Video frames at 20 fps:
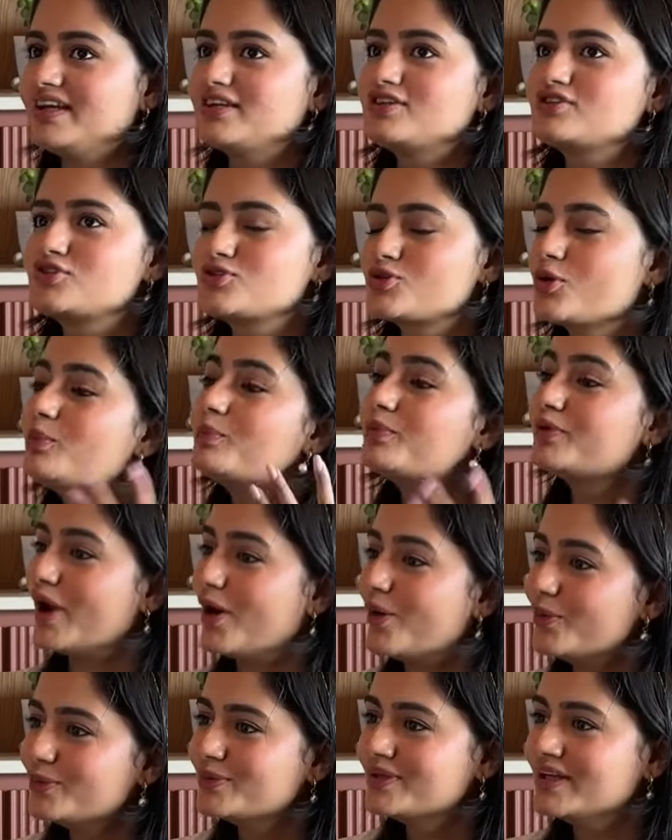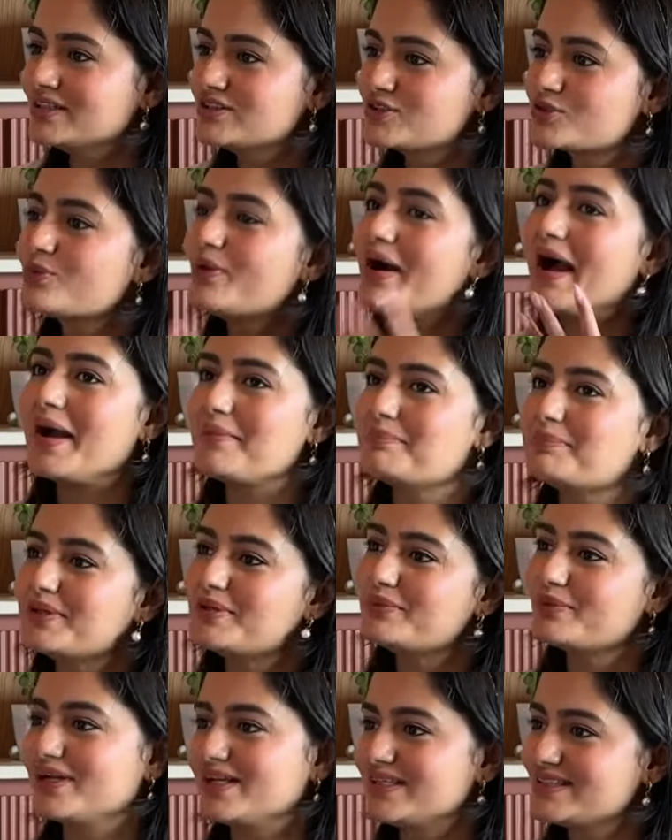like so proud and so
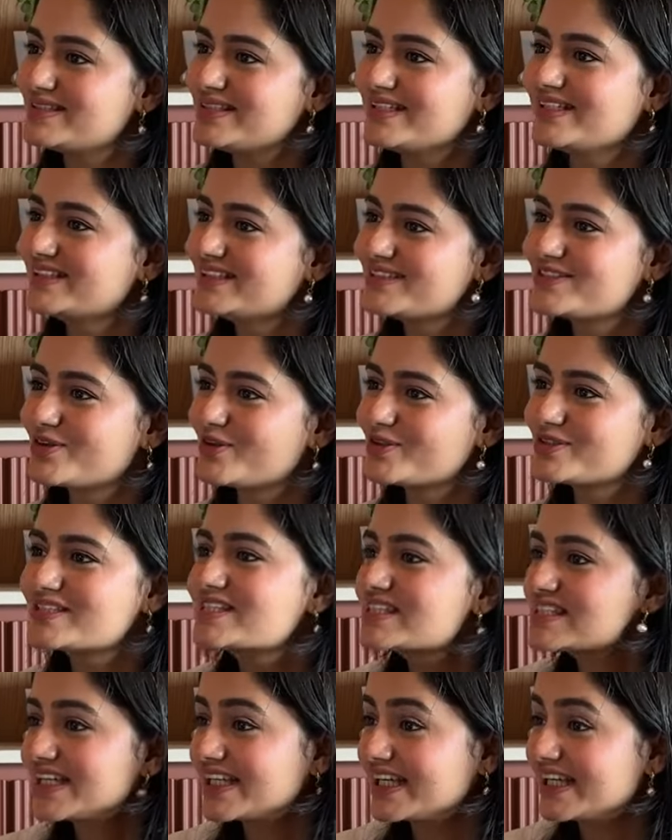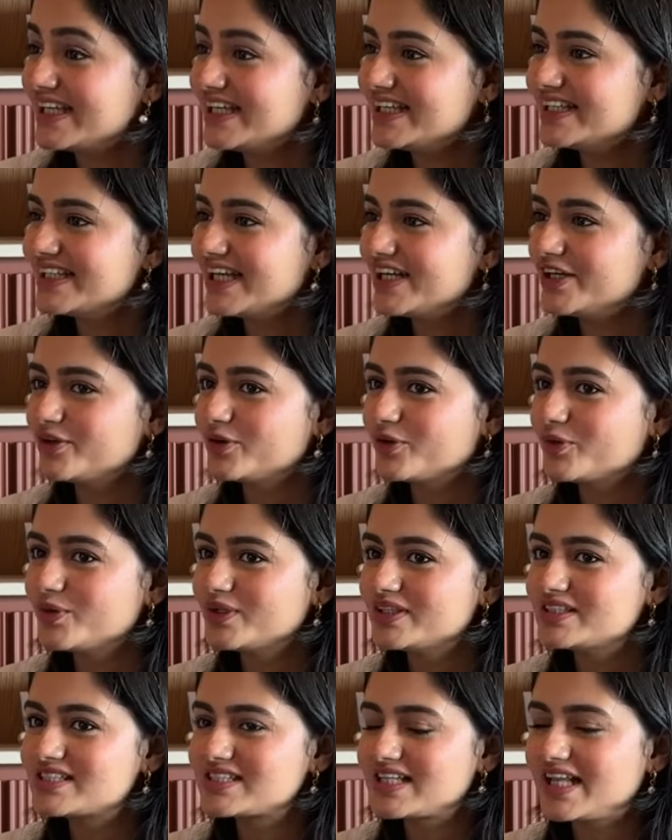happy when I see this on screen that, you know,
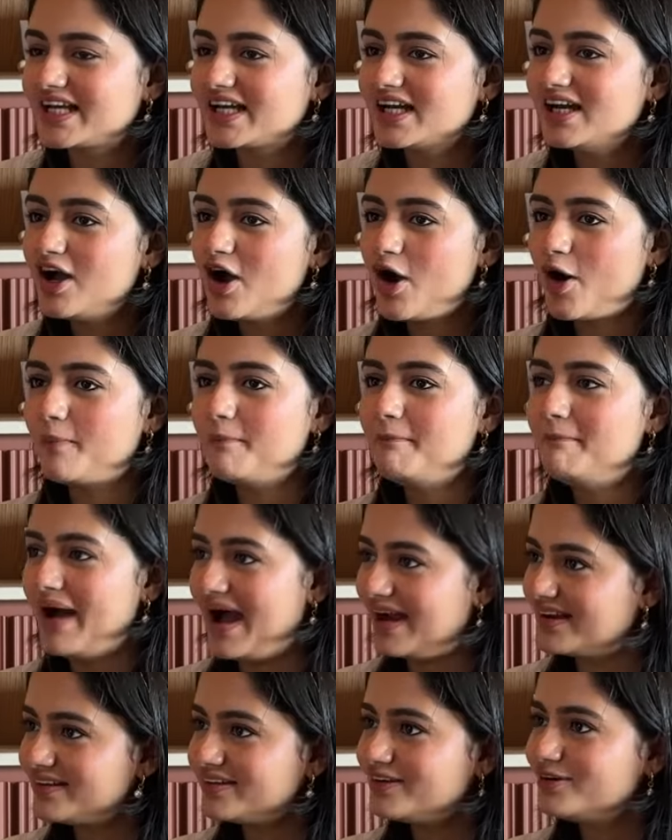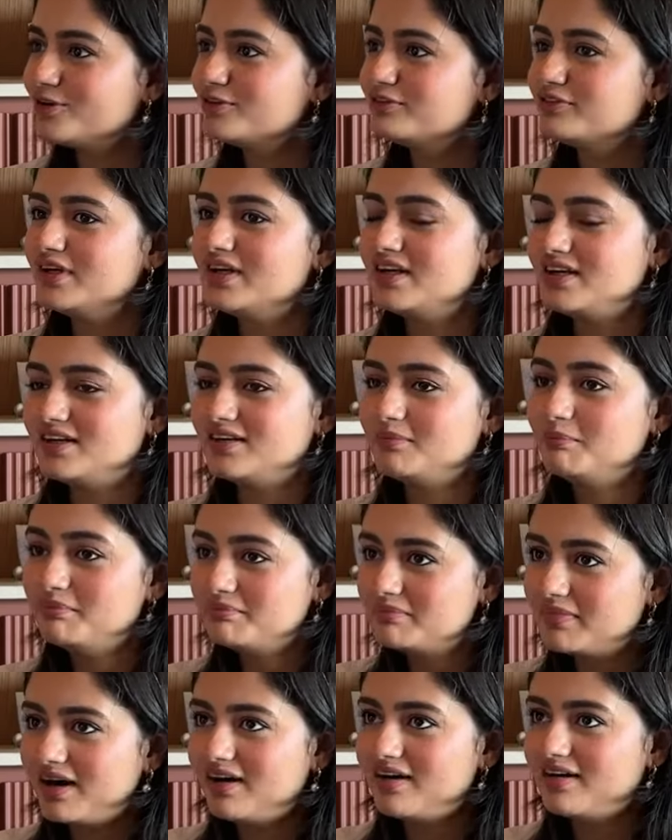it's like a battle of um,
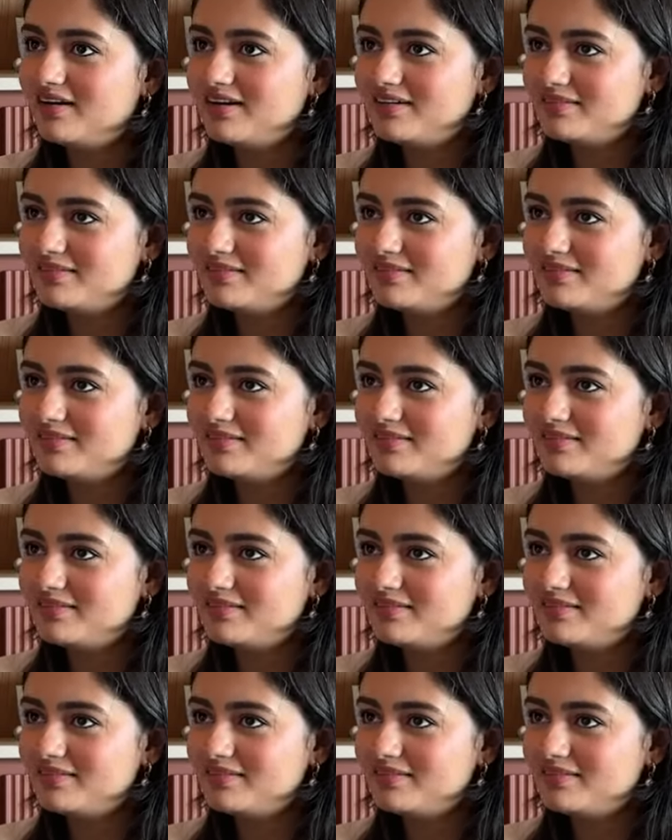a,